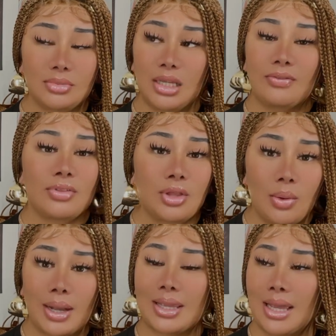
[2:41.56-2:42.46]
even though
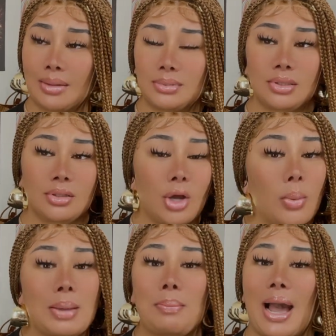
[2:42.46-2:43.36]
I kept
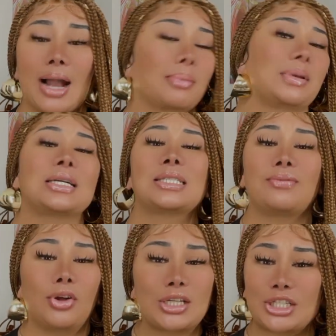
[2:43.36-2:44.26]
going back because
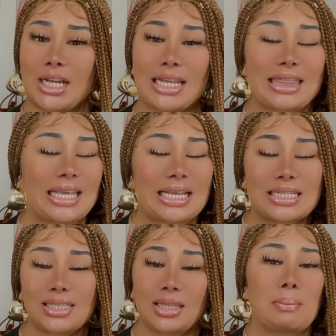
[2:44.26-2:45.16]
of all these shiny
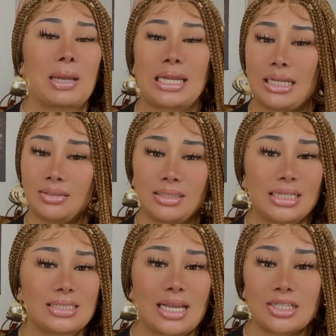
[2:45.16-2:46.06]
things, the money, the
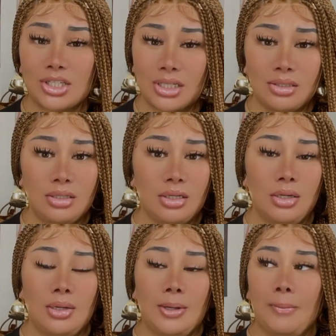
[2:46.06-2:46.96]
attention,
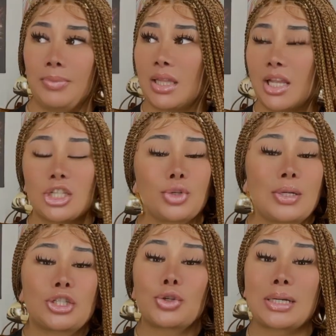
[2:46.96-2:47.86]
the
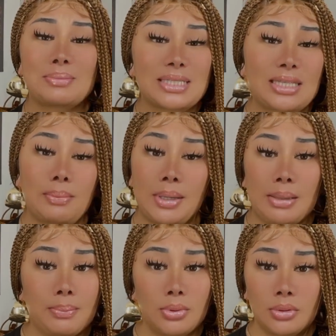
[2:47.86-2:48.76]
luxury trips, the
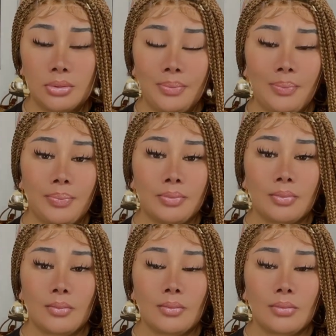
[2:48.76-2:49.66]
people,
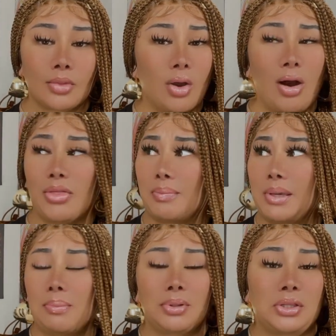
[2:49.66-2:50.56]
all the
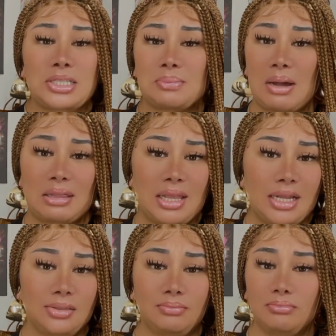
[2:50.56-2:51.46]
people in the
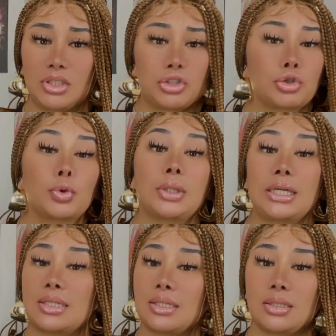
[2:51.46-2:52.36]
spotlight, the truth
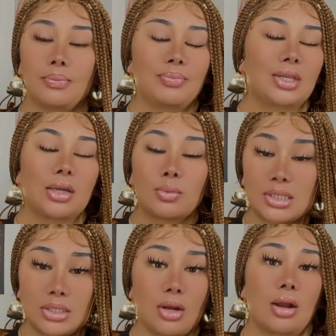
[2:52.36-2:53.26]
is, it
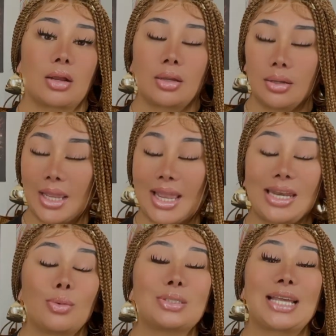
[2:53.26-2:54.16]
was dark and
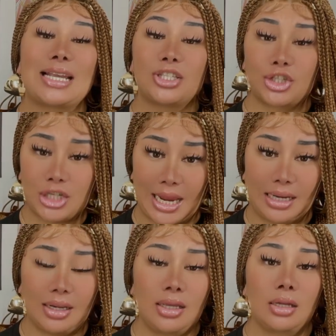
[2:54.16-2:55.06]
it was a
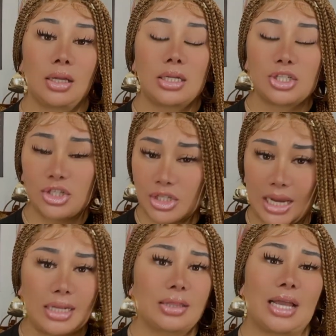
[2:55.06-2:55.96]
shady,
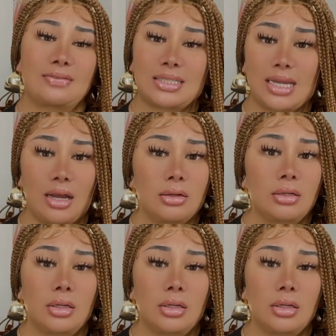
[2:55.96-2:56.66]
shady lifestyle.